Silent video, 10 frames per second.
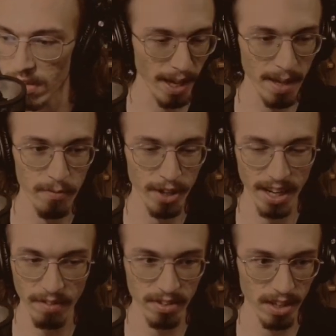I keep
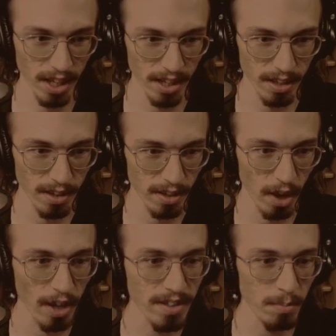forgetting I have to click.
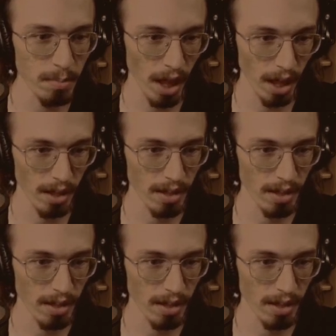Contemplate.